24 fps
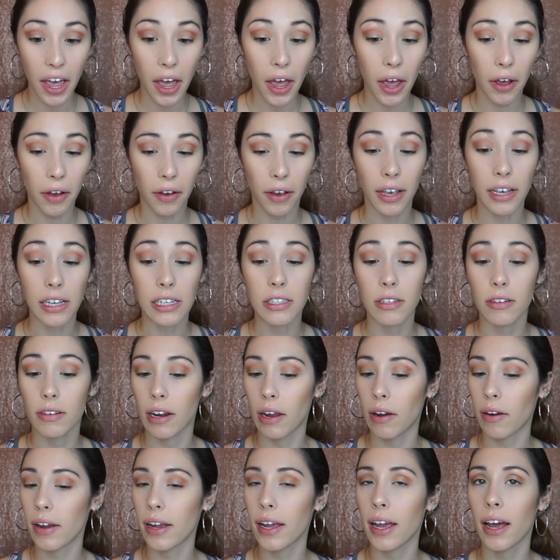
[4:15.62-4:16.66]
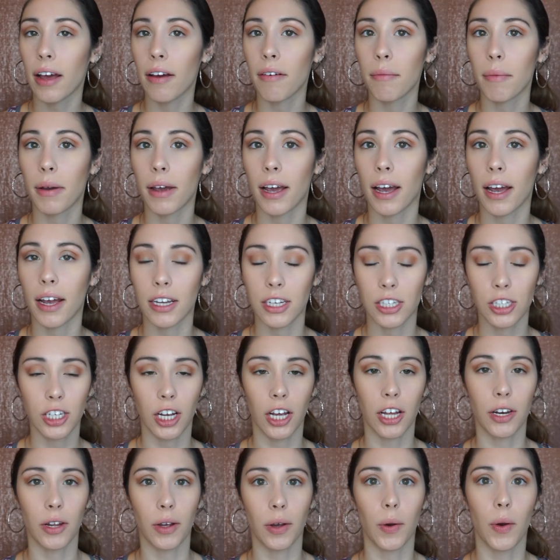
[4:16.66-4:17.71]
Okay, so now I have my
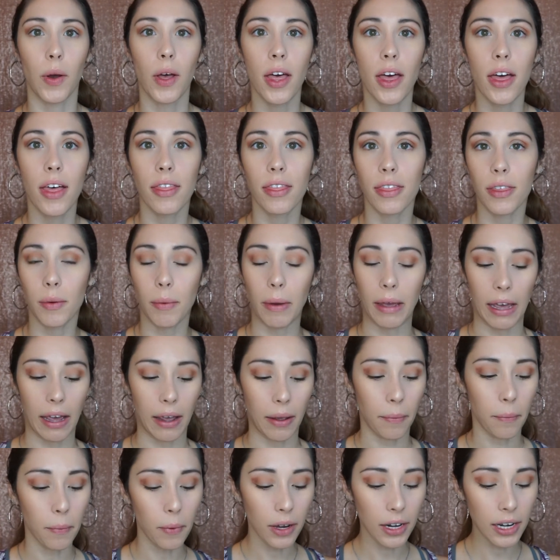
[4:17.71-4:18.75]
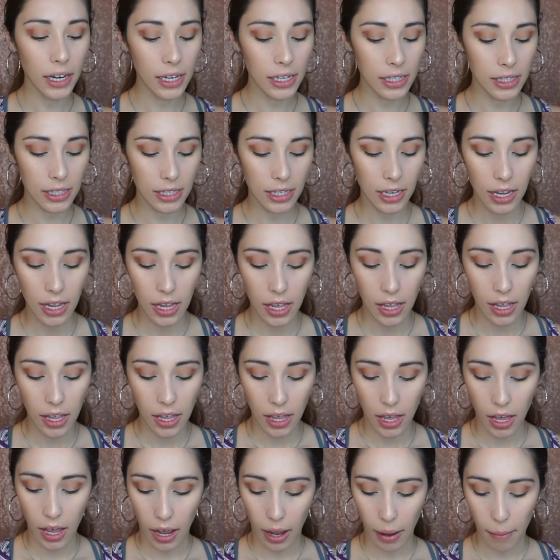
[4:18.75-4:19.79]
eyeshadow the way I want it.
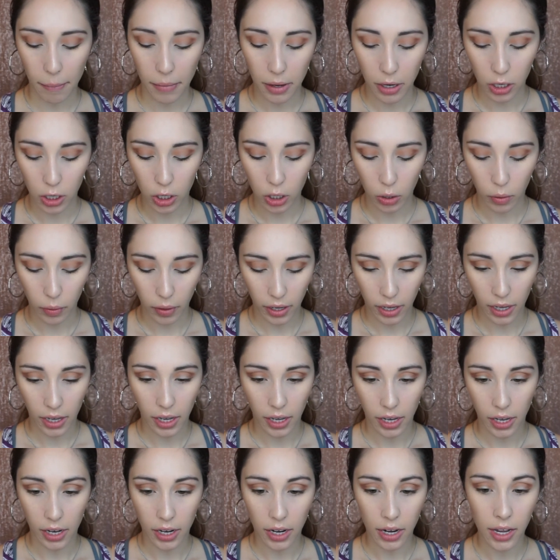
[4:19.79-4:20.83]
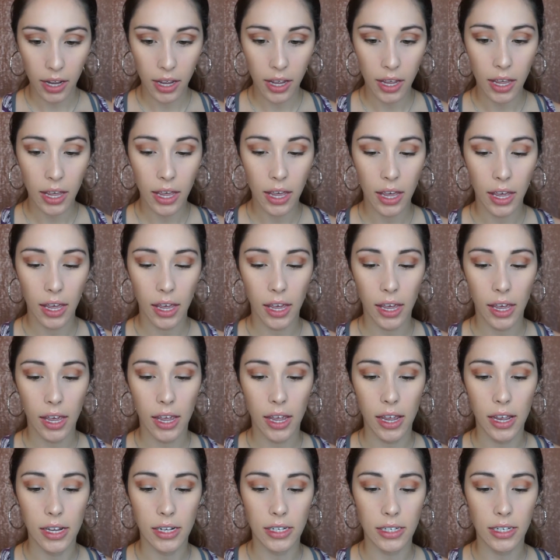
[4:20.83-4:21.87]
I'm gonna go in
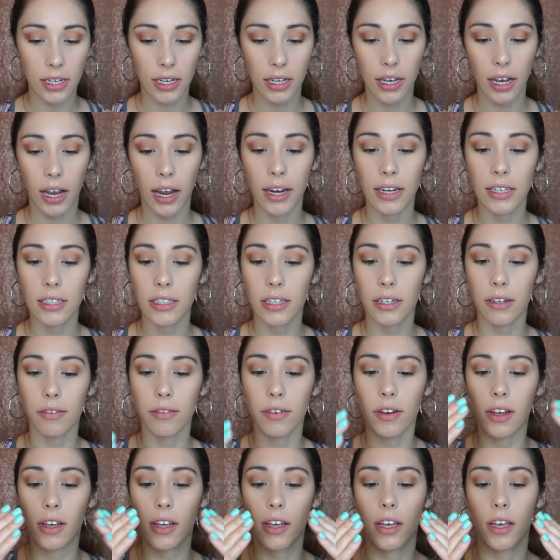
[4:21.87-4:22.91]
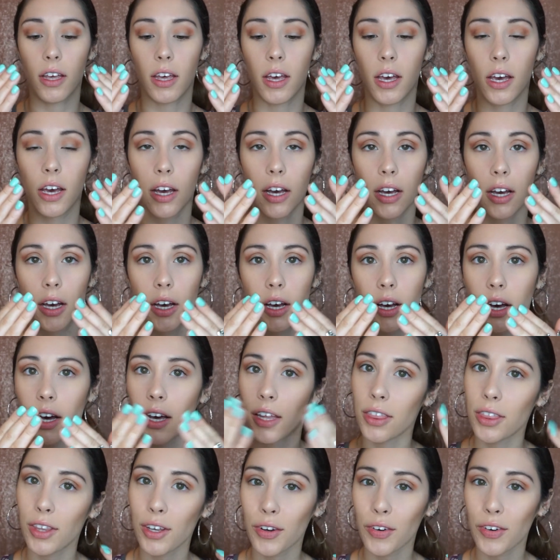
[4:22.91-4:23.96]
and kind of
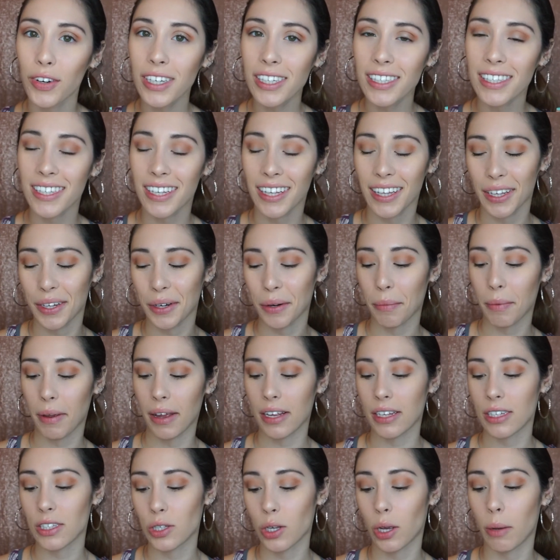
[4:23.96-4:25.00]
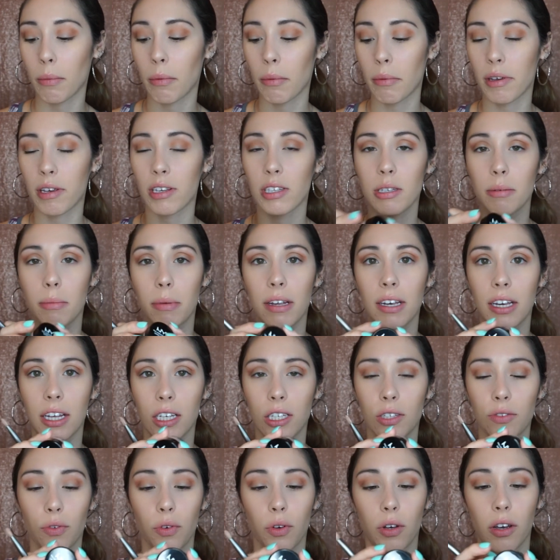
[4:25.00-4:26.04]
cut the crease a little bit. So I'm going to be using my
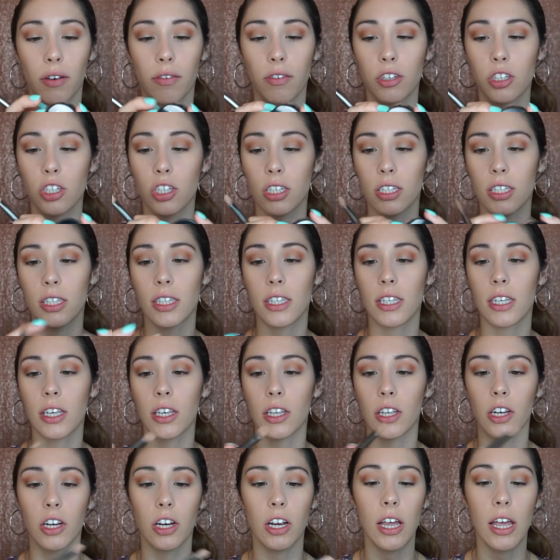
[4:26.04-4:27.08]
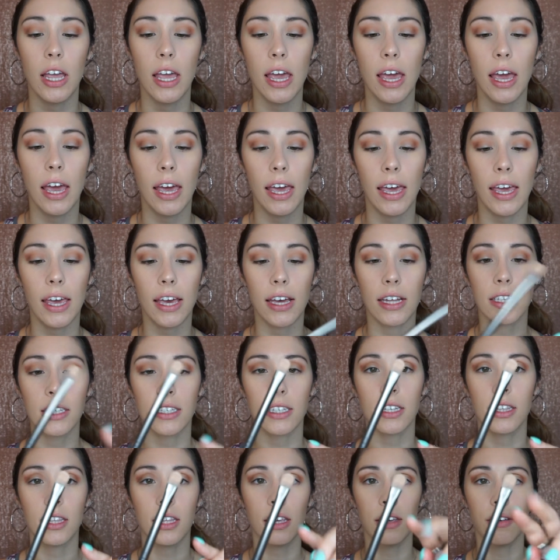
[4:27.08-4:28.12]
NYX Full Coverage Concealer and
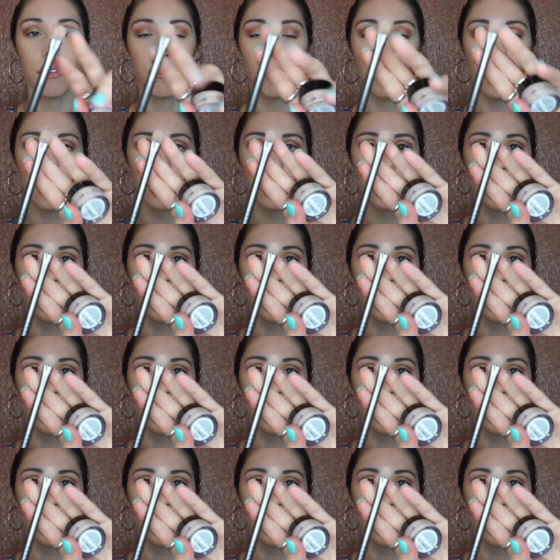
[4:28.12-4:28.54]
the flat